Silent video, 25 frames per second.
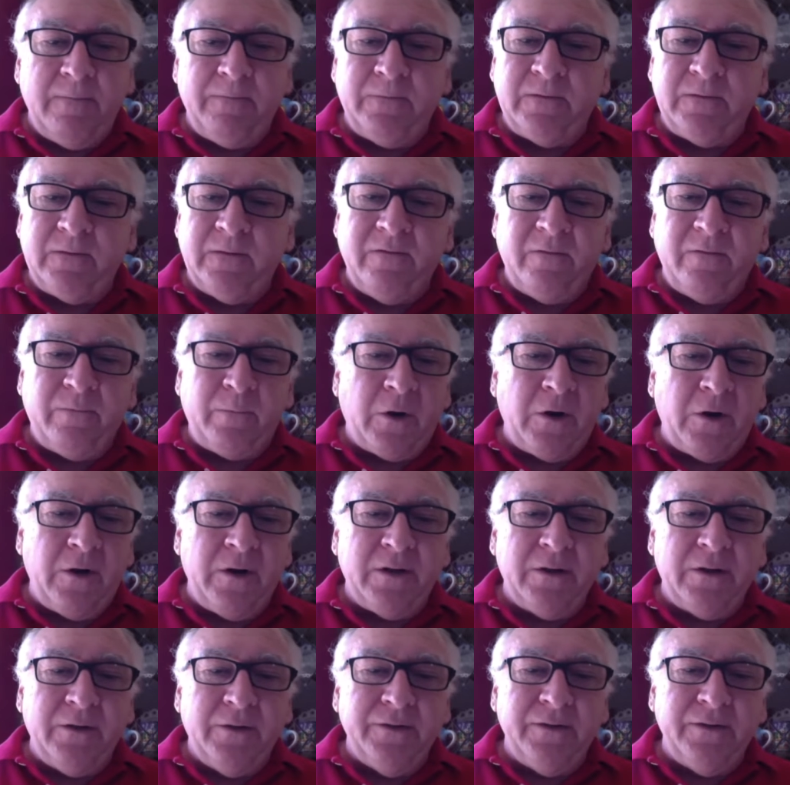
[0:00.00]
of
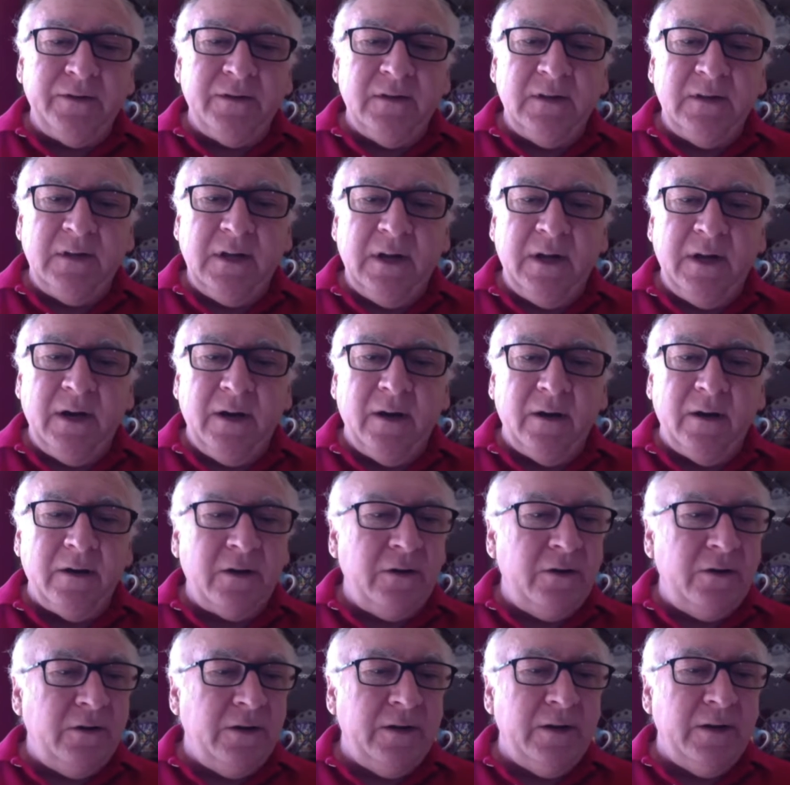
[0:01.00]
particles in the air
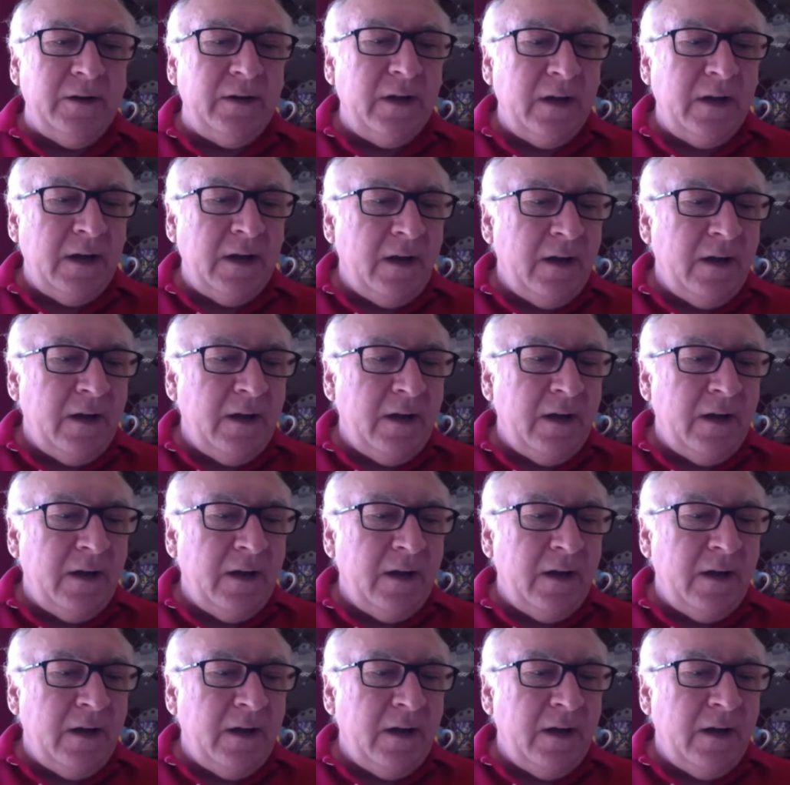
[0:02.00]
could